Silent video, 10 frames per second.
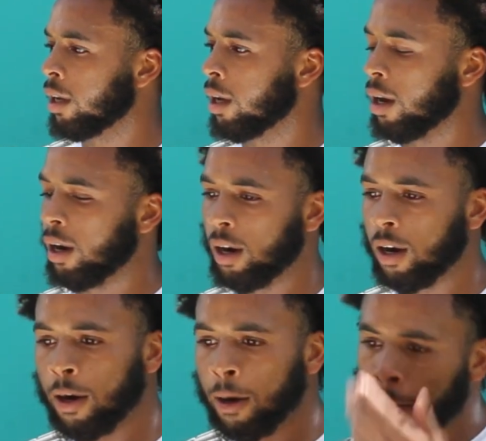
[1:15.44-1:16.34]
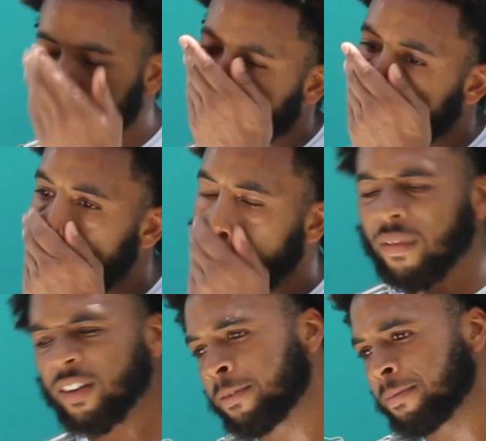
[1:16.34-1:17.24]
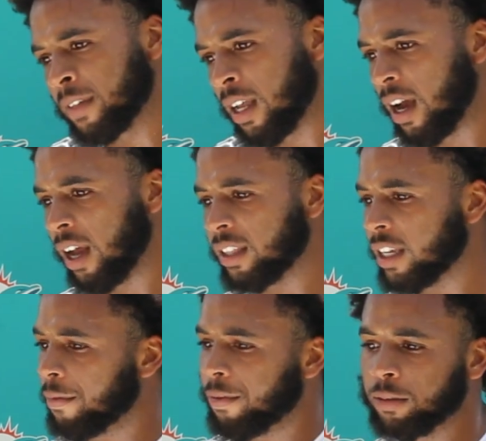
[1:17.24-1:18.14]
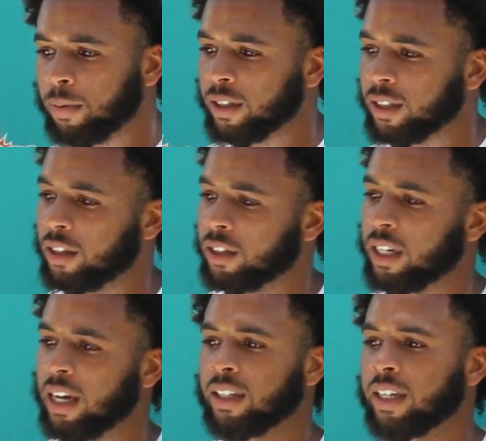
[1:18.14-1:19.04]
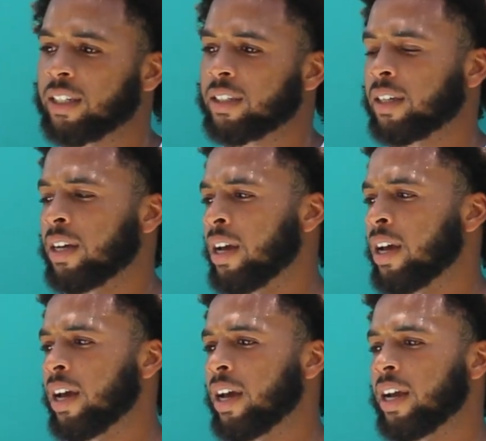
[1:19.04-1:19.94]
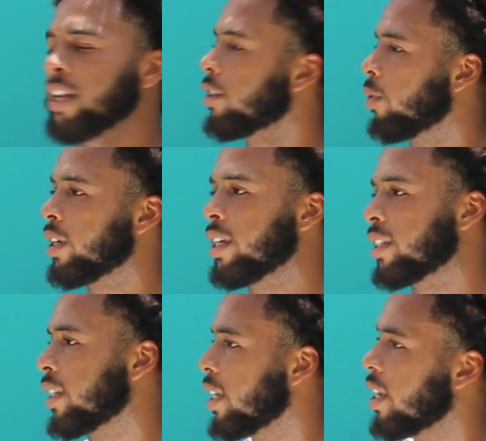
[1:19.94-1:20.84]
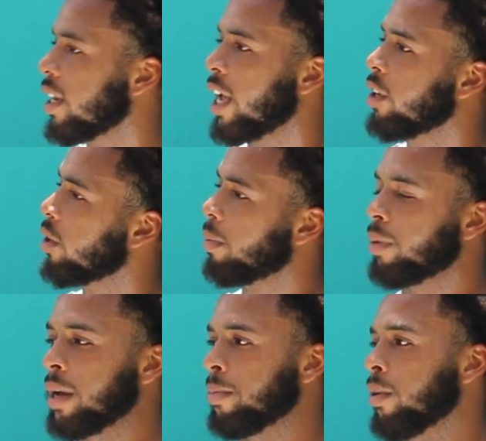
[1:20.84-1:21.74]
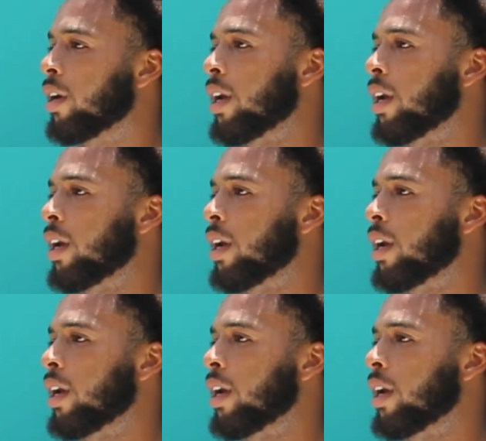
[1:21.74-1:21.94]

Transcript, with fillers: Um, I think it fits my skill set. I think it's it is what it is. At the end of the day, you get a playbook.